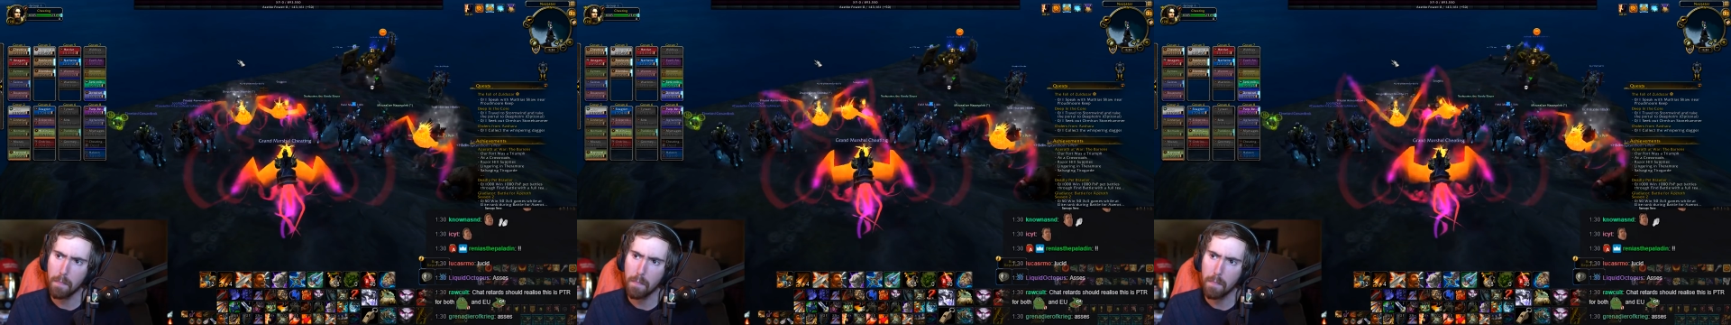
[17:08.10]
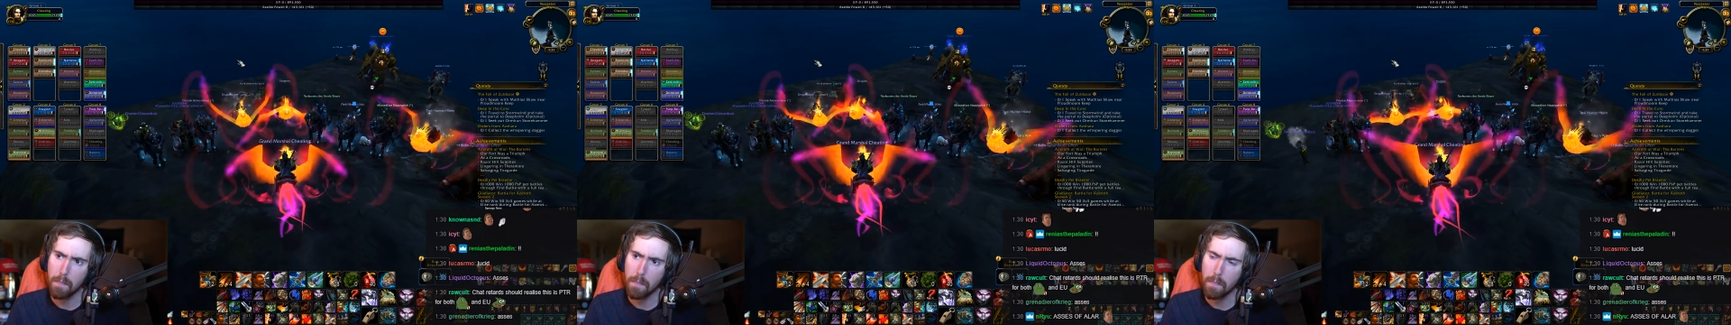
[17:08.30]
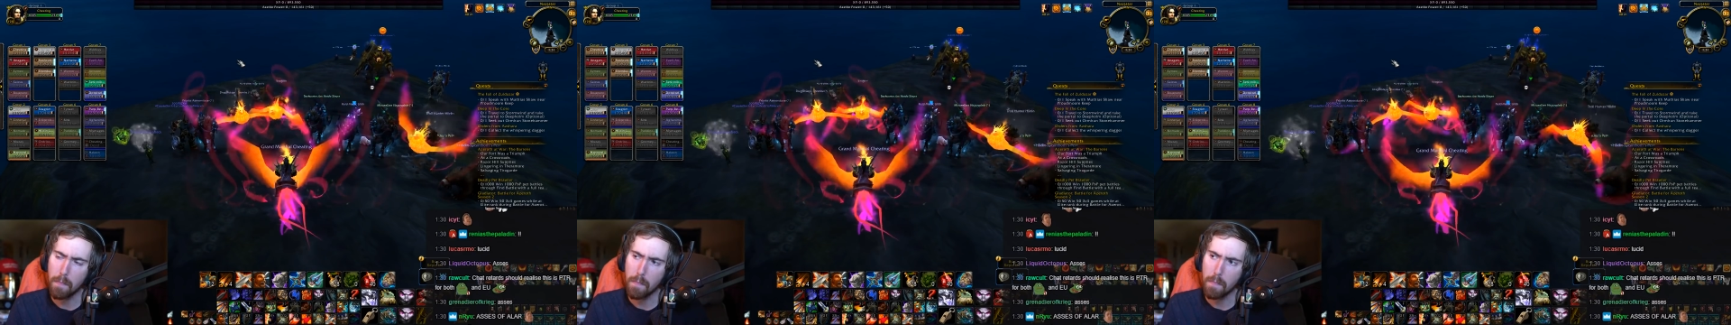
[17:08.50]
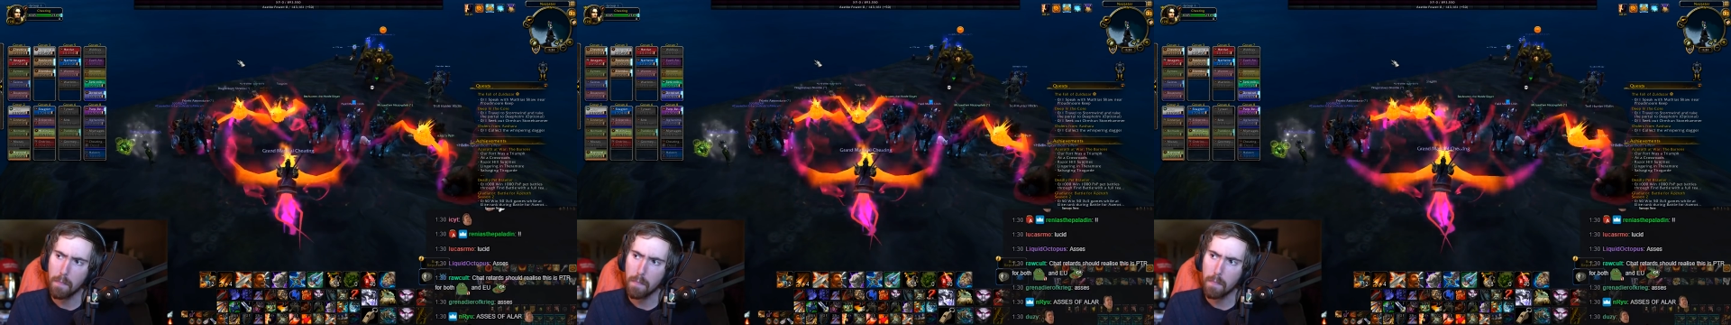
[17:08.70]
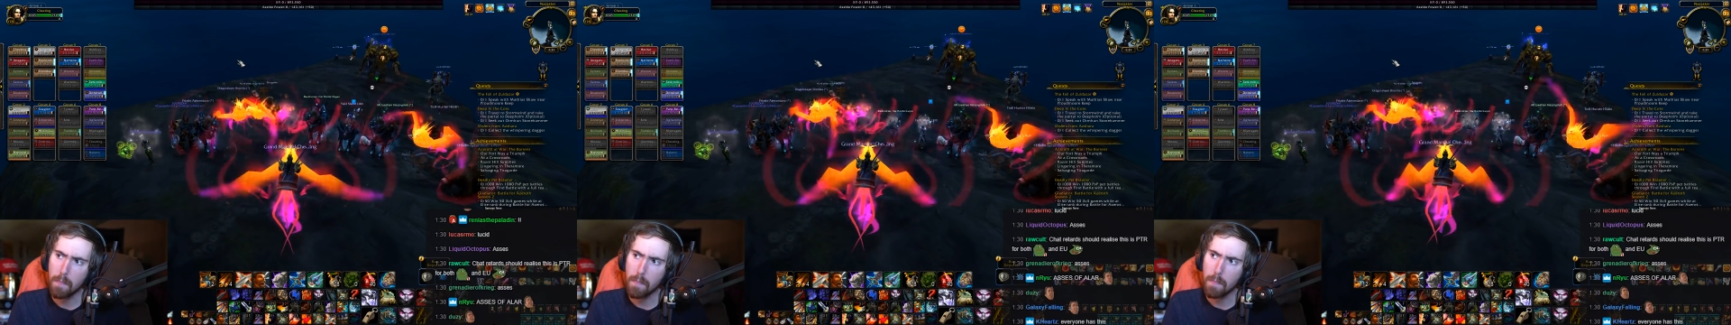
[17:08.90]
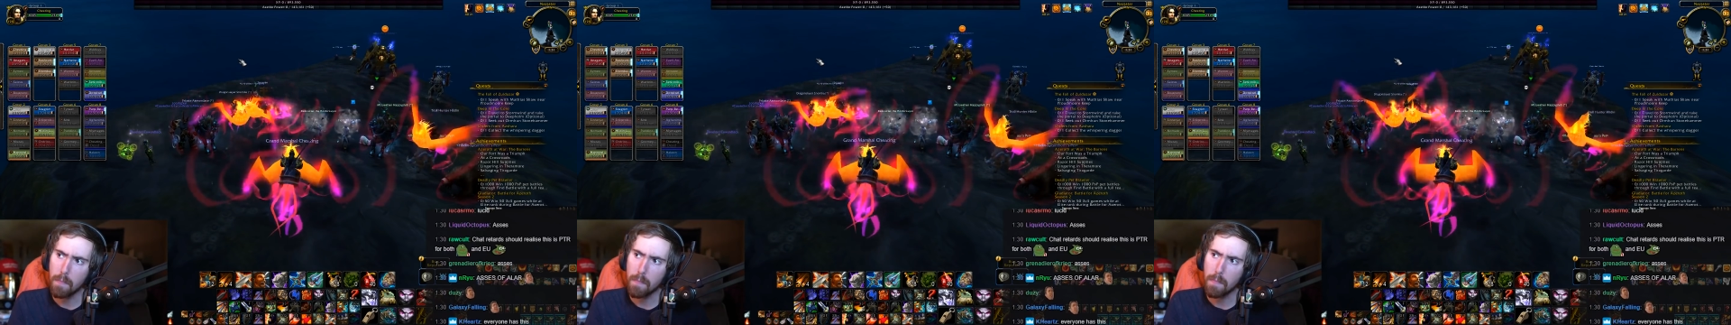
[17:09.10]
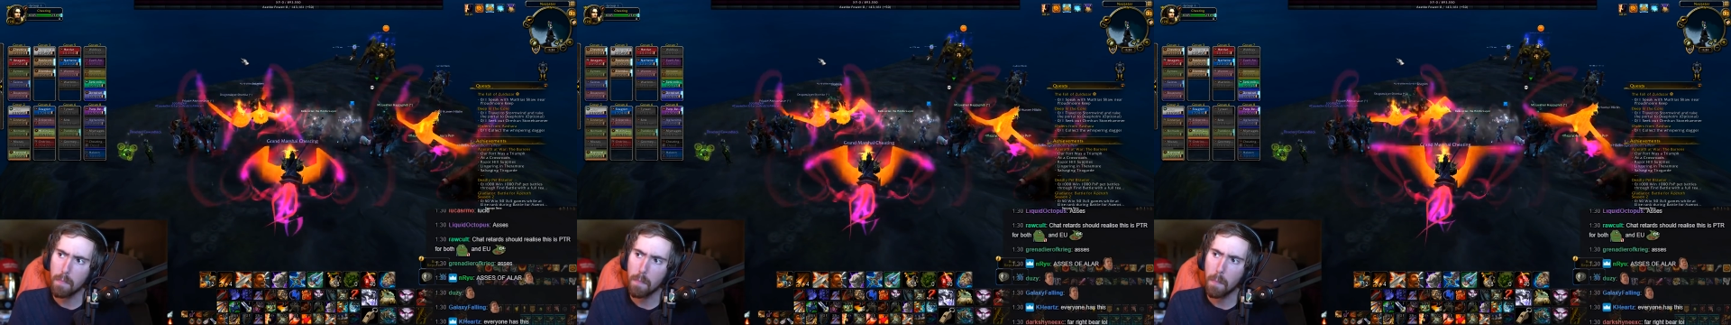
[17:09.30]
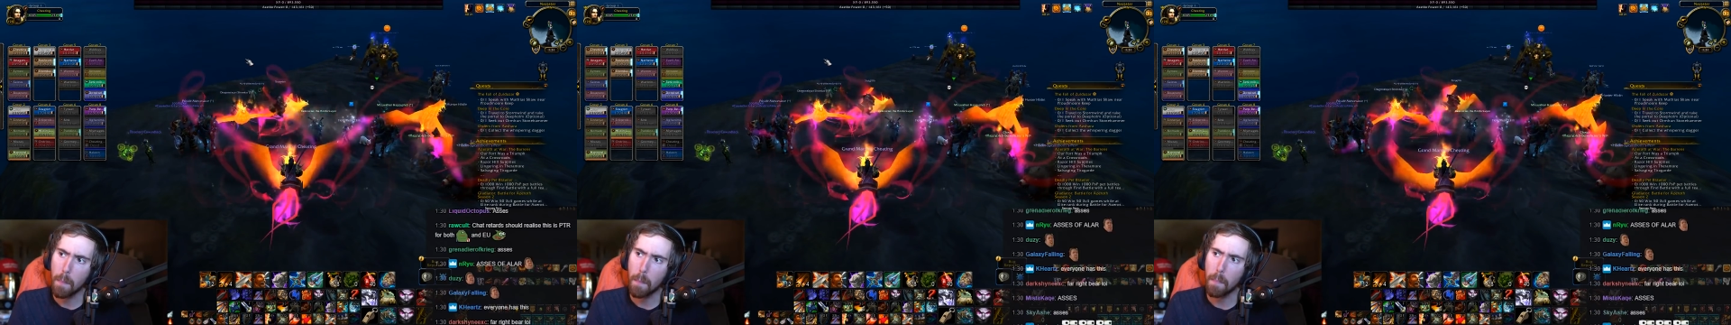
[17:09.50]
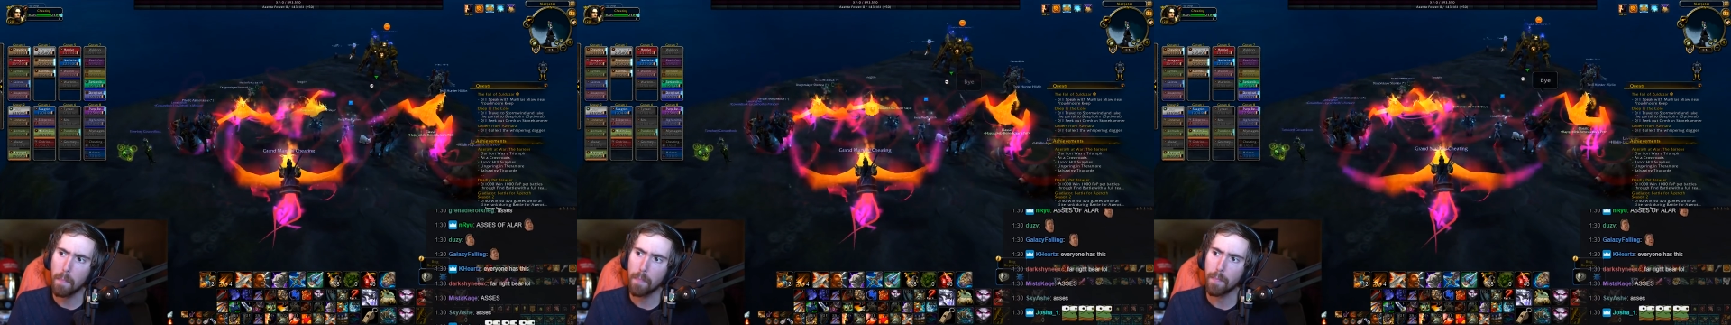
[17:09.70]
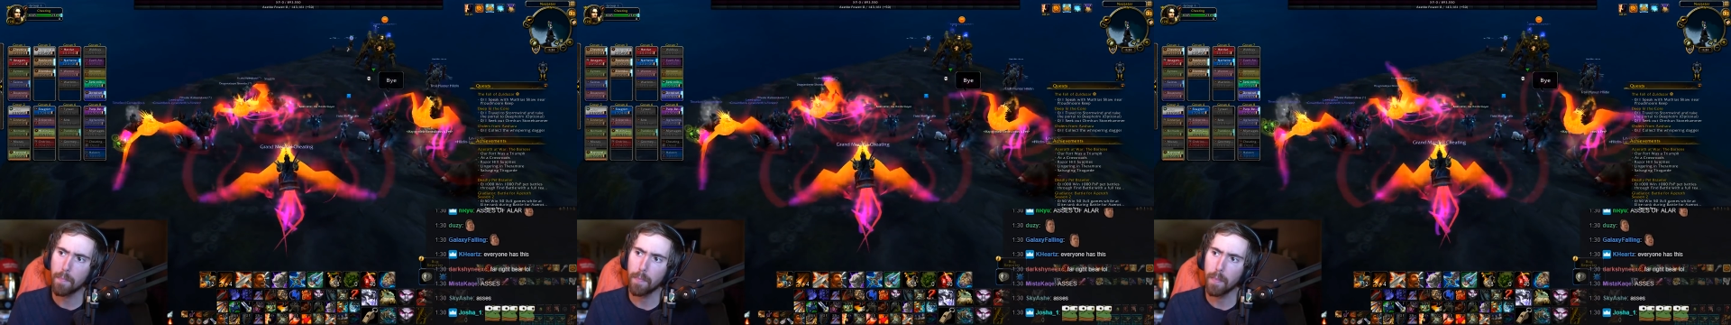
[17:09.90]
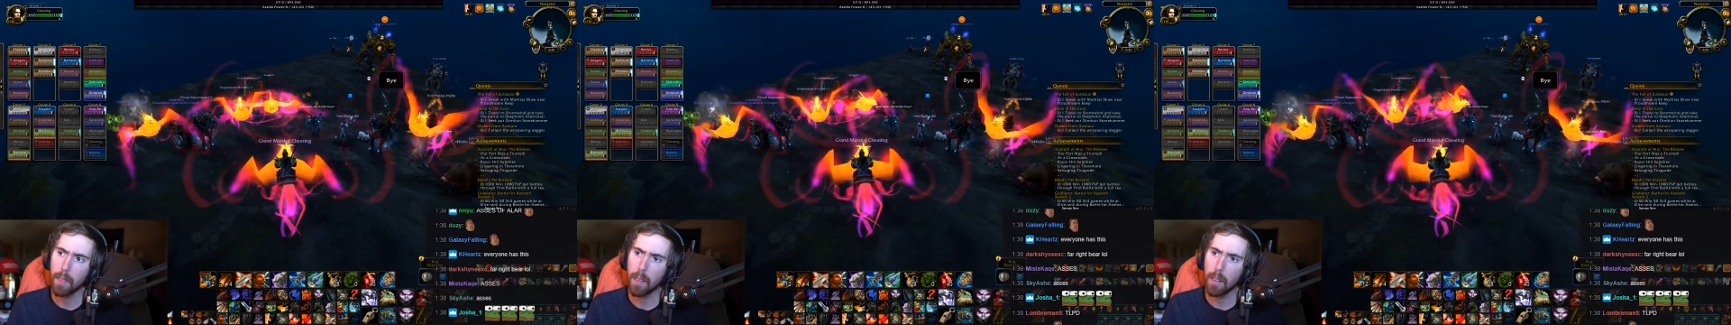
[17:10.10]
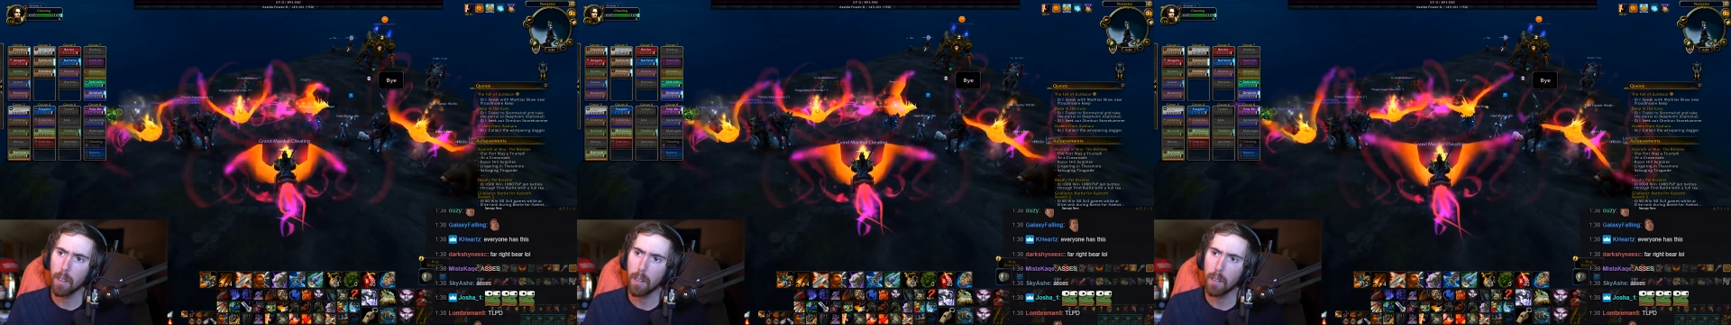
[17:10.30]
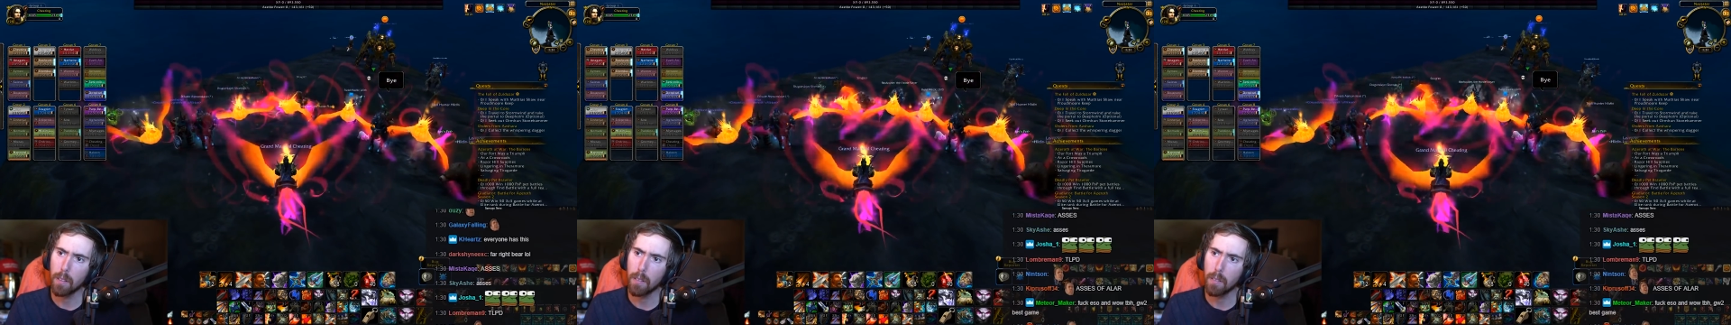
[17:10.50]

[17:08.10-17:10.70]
(no one is talking)